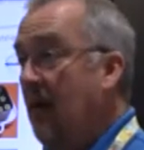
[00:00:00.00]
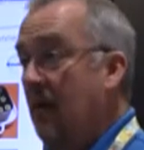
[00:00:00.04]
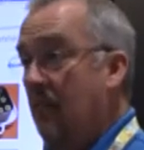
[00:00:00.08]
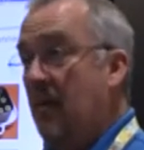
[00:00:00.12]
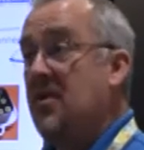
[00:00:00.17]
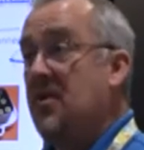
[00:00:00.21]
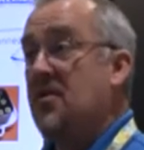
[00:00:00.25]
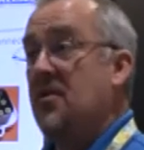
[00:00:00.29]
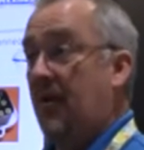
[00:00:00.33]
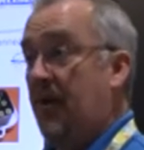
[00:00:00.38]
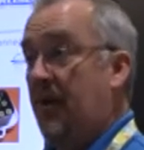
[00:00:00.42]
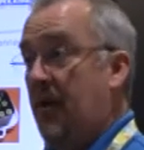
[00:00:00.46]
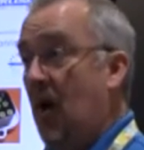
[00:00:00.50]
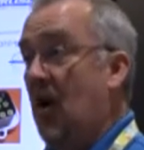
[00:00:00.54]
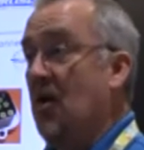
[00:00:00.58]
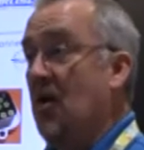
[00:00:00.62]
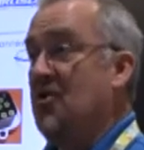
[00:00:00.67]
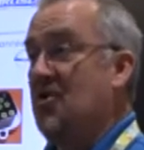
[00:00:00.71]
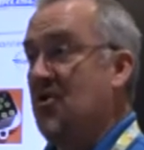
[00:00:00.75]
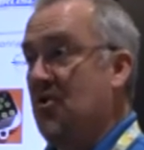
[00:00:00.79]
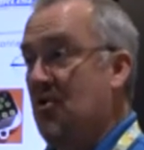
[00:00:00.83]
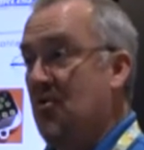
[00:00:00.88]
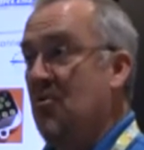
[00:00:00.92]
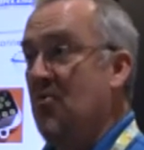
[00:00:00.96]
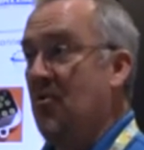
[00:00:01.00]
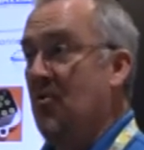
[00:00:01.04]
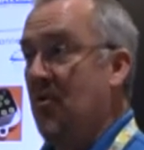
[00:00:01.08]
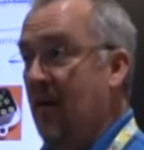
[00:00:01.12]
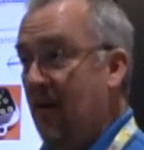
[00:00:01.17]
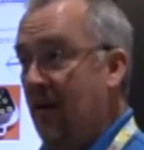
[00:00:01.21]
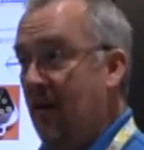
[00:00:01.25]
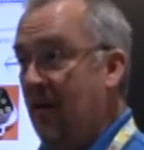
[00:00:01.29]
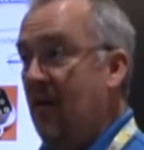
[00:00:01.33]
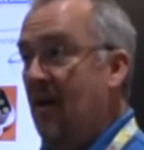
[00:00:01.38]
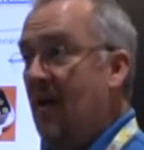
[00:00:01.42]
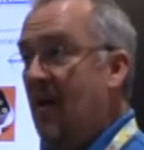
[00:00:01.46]
Basically, you unscrewed
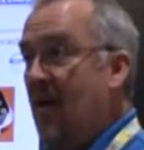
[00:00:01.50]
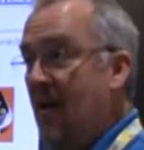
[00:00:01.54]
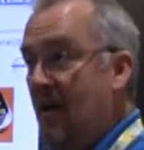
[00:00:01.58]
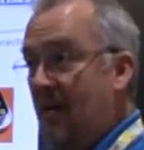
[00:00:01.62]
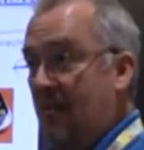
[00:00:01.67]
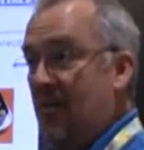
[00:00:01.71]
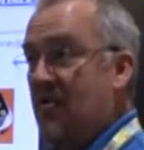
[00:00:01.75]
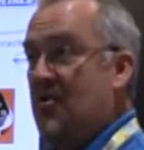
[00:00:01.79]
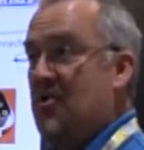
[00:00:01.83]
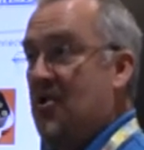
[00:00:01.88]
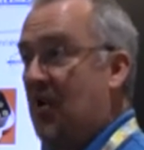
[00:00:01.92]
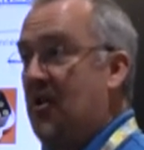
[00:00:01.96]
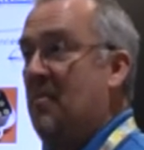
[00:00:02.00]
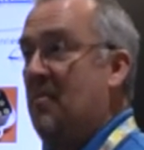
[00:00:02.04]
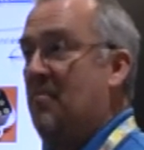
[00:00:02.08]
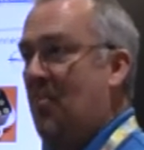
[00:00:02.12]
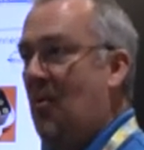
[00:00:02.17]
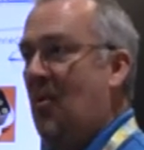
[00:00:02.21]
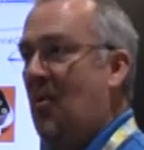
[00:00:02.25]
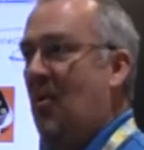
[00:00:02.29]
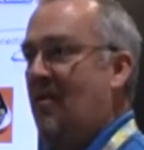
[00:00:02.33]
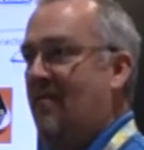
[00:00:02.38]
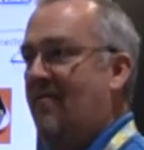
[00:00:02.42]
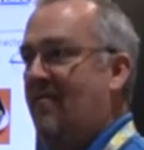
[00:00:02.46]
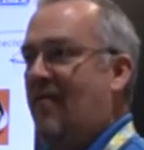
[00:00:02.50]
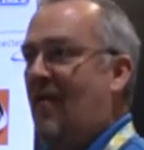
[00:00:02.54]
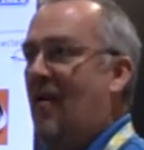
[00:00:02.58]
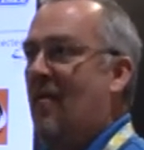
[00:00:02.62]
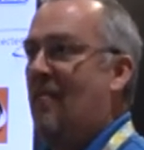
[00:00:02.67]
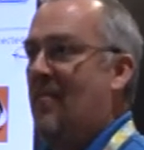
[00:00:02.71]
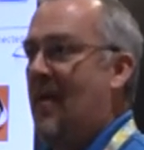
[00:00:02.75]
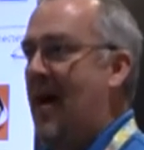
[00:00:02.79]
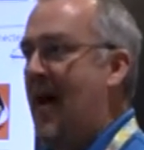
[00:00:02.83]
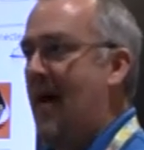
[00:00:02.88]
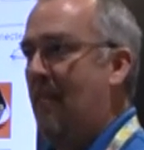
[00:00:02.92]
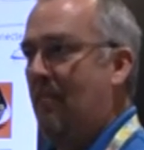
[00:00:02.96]
the circuit board
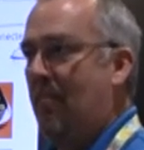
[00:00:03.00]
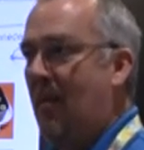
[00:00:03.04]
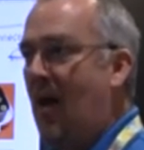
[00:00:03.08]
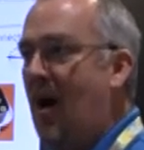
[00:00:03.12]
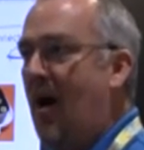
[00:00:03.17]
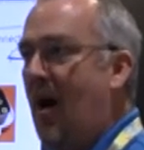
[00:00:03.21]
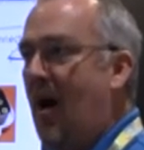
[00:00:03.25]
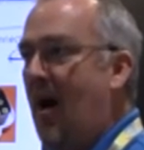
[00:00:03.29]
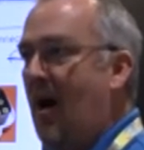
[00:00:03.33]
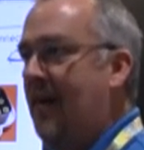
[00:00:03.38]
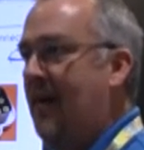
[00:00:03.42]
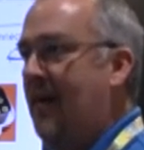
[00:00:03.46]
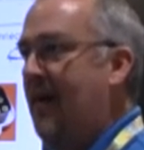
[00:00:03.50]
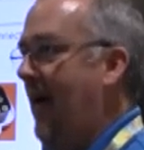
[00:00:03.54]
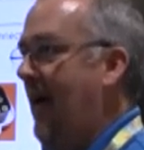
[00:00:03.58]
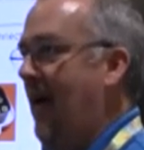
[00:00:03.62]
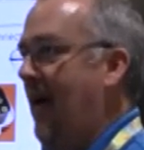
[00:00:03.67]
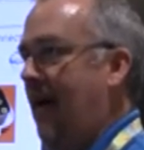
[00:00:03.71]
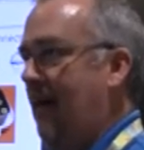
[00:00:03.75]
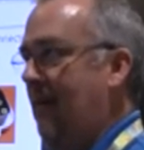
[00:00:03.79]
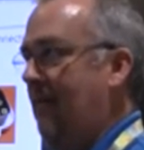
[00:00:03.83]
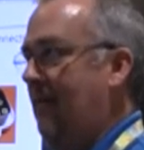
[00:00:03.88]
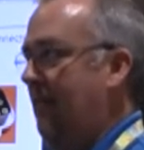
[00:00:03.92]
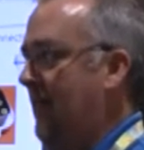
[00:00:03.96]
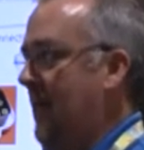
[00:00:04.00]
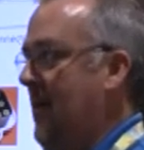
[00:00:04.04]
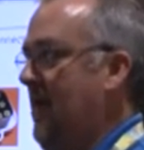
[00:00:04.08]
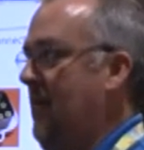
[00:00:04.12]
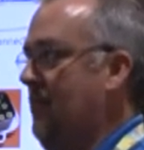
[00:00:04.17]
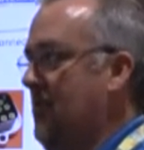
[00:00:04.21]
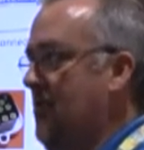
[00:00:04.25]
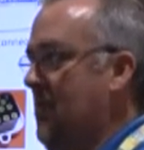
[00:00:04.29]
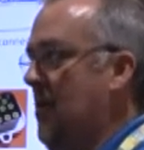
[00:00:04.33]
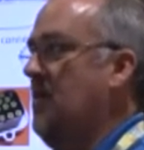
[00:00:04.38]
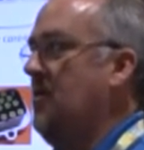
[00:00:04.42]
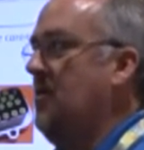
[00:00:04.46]
from that block, and it
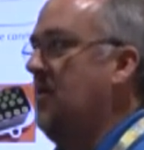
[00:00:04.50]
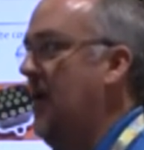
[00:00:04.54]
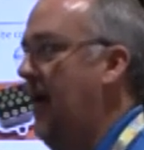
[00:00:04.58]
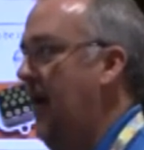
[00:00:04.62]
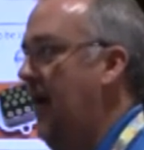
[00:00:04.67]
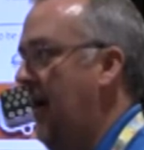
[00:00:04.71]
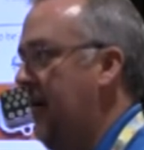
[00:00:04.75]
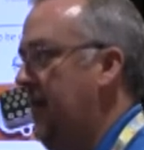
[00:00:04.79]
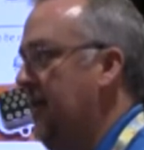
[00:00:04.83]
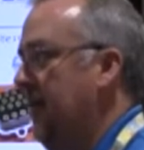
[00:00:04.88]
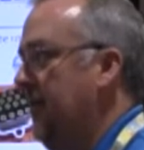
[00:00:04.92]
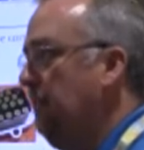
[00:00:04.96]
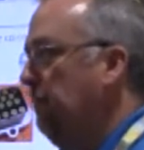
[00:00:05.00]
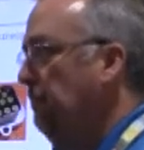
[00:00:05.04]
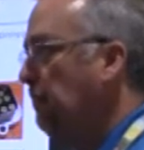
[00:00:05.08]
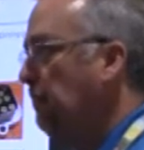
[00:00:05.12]
was unconnected.